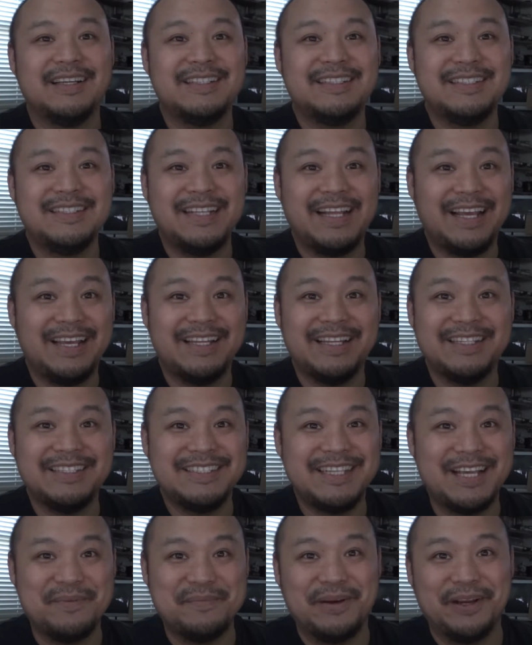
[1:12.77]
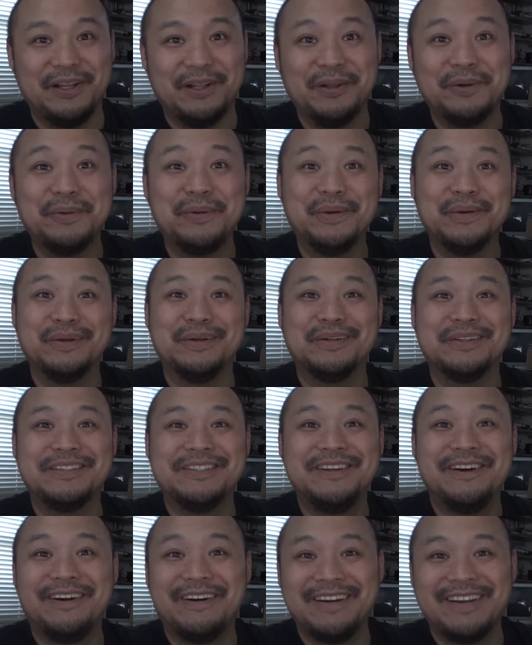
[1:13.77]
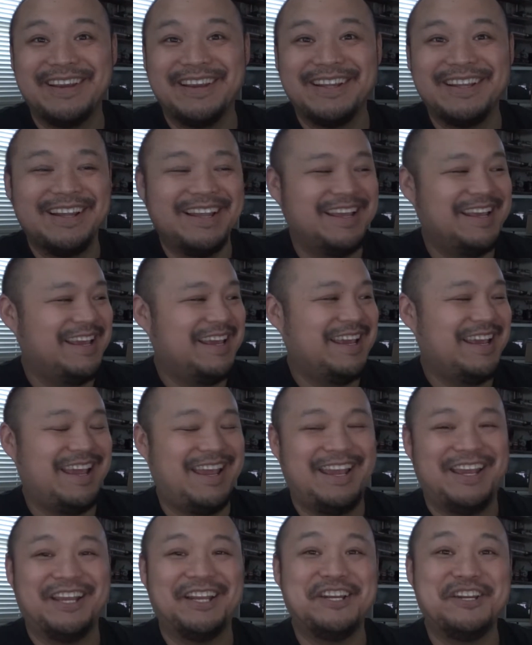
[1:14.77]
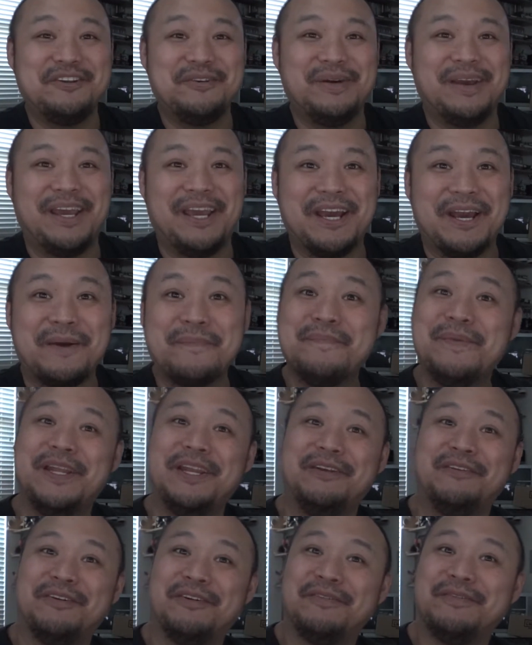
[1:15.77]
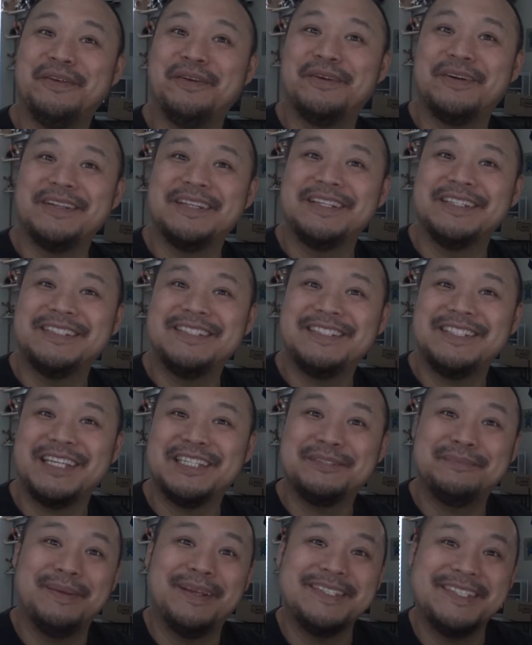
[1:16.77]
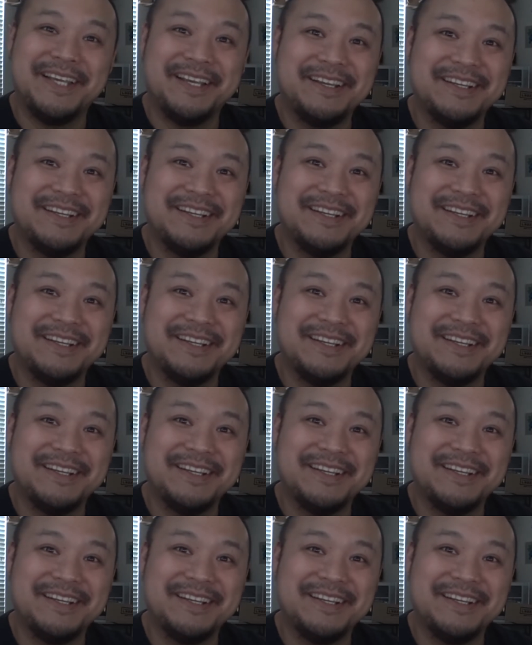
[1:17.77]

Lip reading: snag this at my local Target and do a mini review on this as best I